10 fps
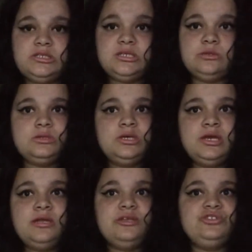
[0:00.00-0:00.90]
So
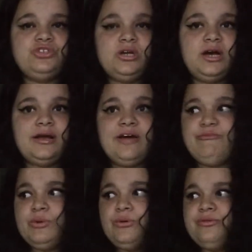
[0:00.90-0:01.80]
you gotta
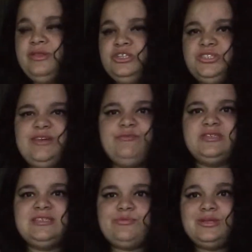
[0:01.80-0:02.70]
have both, and then just give them
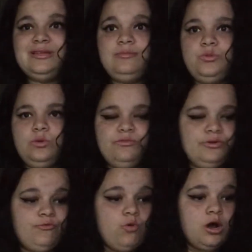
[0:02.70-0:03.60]
a separate little bowl
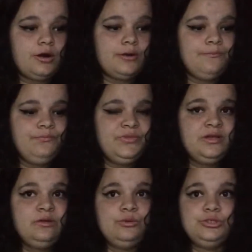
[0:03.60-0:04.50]
of water,
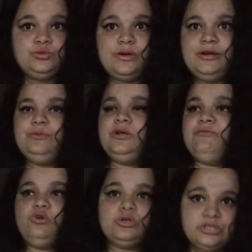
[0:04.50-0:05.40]
which is what I do. And
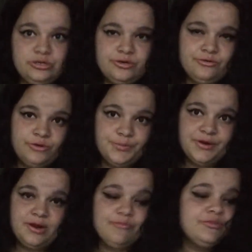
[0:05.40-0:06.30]
of course, their
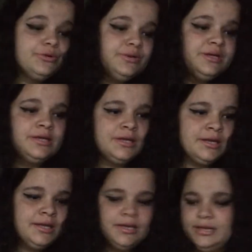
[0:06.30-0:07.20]
hermit crab food
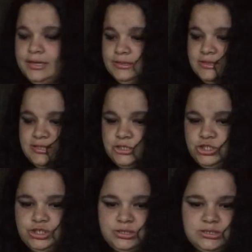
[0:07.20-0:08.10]
and
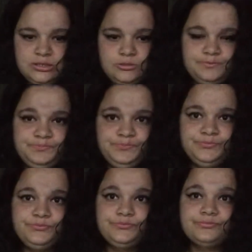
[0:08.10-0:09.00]
such. So
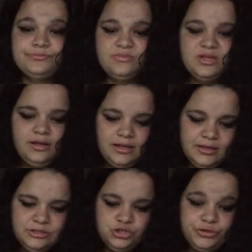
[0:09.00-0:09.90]

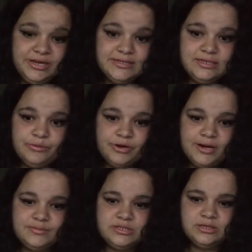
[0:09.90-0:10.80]
I'll show you guys the hermit
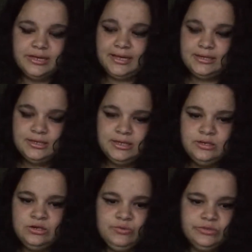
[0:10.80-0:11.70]
crabs again.
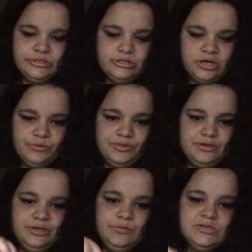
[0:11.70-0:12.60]
We'll start with
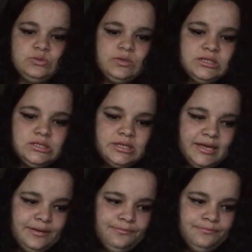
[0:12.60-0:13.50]
the newest ones
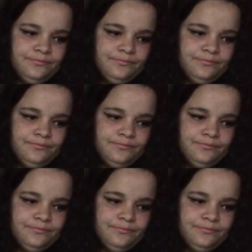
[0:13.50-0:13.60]
again.